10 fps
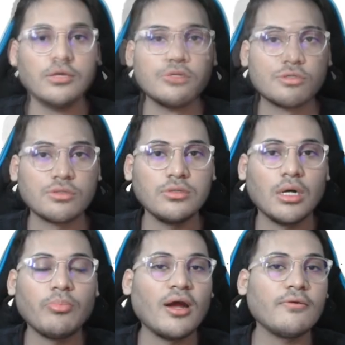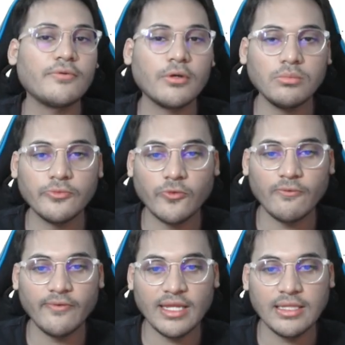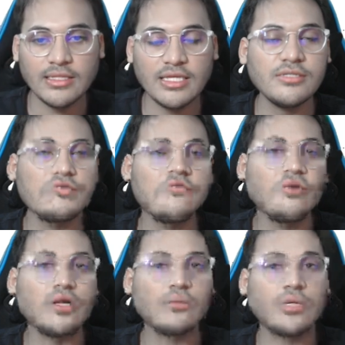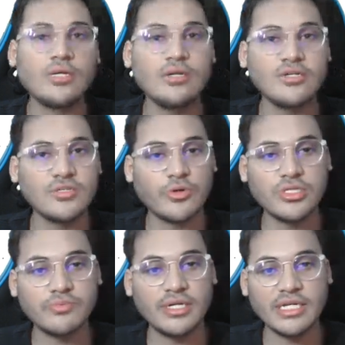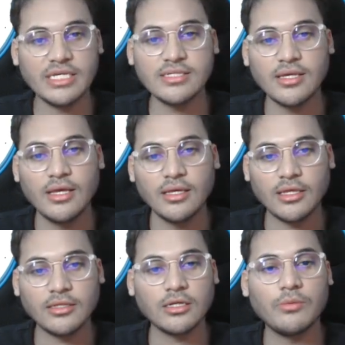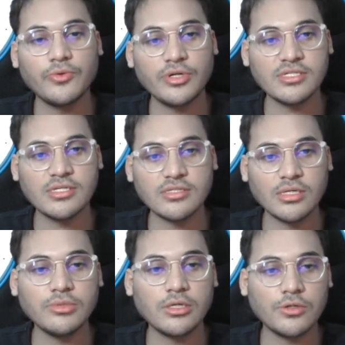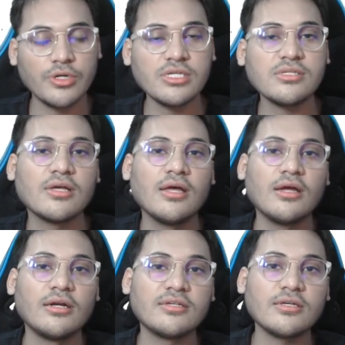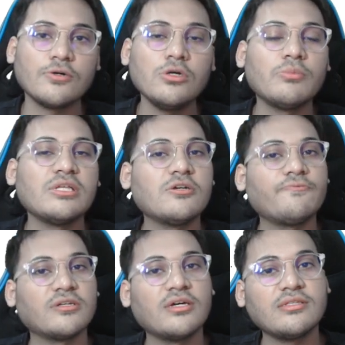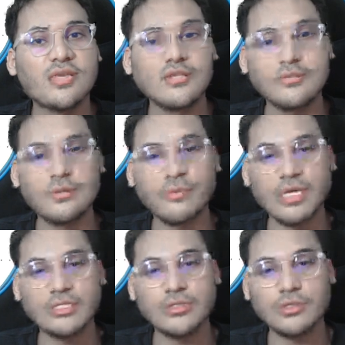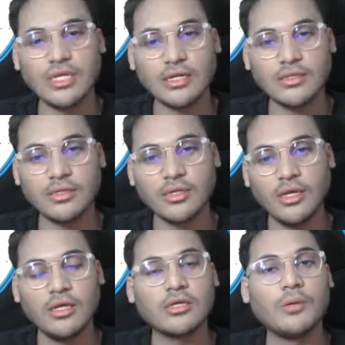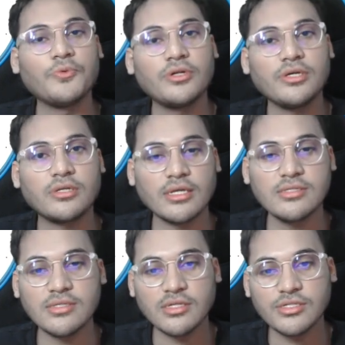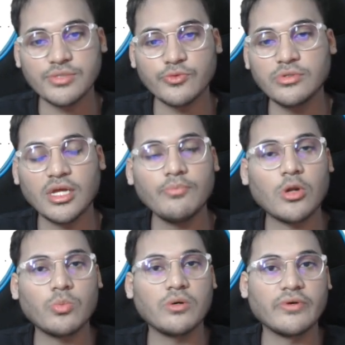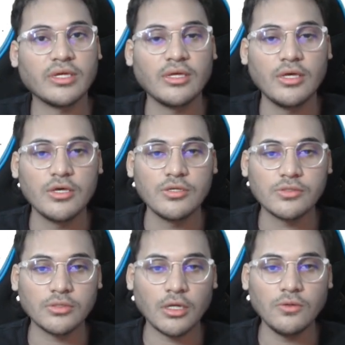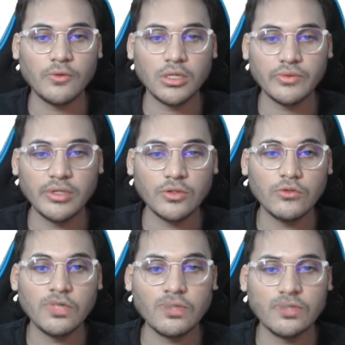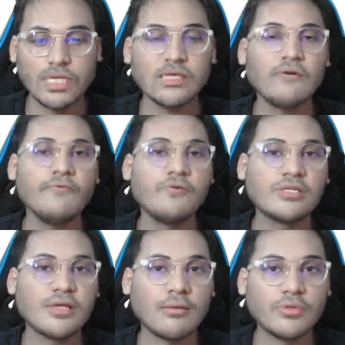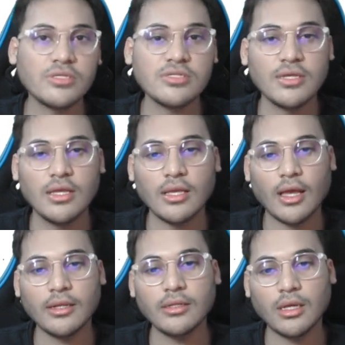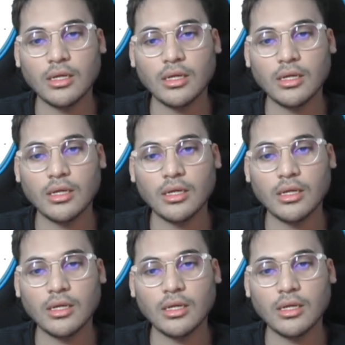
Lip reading: So apart from fulfilling these two fundamental responsibilities in the computer system, the OS does a whole bunch of other things to make sure that the computer runs in a smooth and proper way. So now what we'll do, we'll take a few examples and